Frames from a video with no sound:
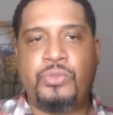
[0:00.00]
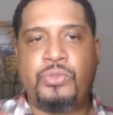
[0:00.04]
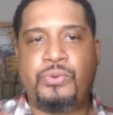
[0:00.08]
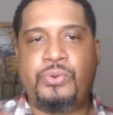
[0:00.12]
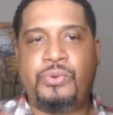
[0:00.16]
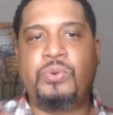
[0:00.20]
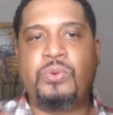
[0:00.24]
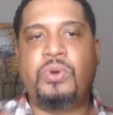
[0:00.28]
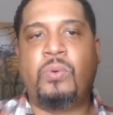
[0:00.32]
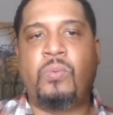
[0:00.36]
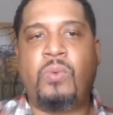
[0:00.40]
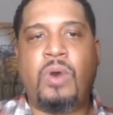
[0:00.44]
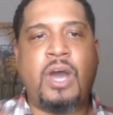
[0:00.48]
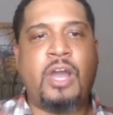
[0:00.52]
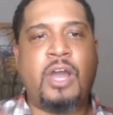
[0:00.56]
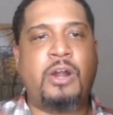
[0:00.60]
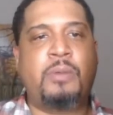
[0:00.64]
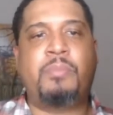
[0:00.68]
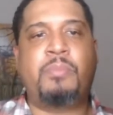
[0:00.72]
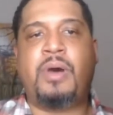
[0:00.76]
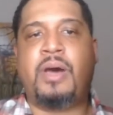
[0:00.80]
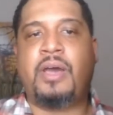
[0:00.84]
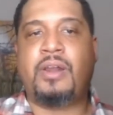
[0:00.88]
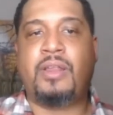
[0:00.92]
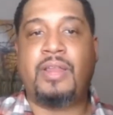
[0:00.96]
threw a
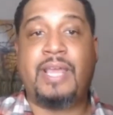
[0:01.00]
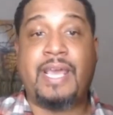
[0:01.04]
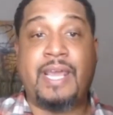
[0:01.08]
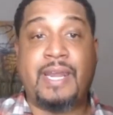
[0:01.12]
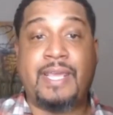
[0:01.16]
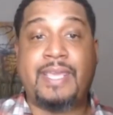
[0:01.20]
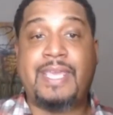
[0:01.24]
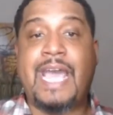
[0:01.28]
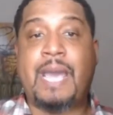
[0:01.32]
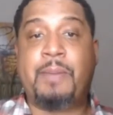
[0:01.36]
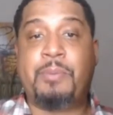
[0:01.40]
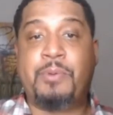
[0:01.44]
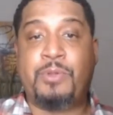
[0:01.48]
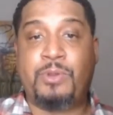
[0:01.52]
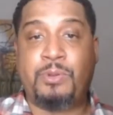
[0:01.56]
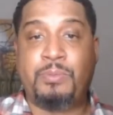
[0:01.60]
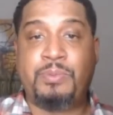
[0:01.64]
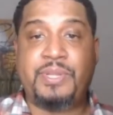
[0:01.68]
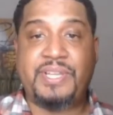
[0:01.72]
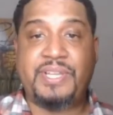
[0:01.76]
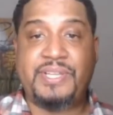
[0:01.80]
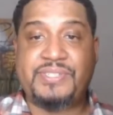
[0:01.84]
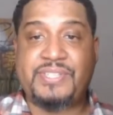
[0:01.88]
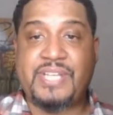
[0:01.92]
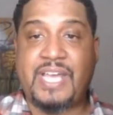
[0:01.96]
water bottle at a Capitol
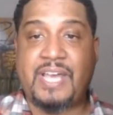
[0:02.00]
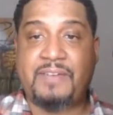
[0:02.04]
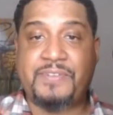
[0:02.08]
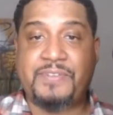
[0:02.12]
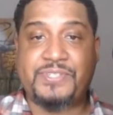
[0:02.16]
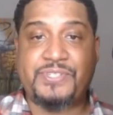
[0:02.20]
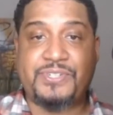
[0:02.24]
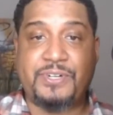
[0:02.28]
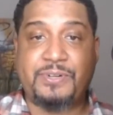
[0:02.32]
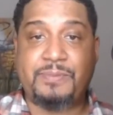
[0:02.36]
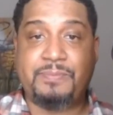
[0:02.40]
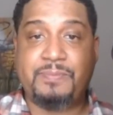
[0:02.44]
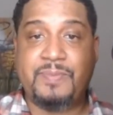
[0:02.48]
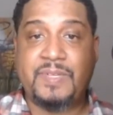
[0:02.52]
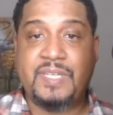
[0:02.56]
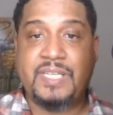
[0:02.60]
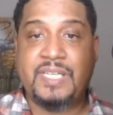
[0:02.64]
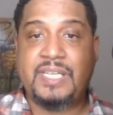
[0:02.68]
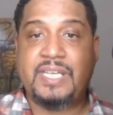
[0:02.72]
police officer